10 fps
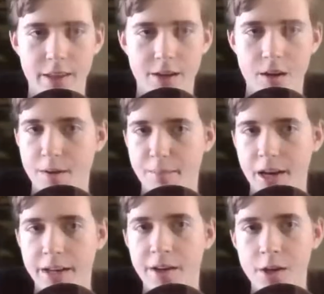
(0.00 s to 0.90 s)
the
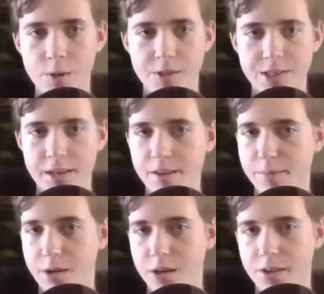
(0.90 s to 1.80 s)
Combine, who descended
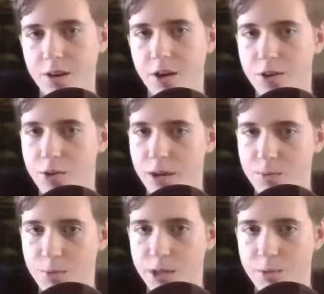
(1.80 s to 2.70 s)
upon their
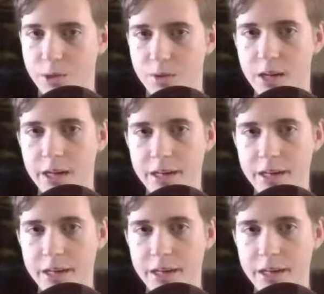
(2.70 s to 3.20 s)
underground railroad,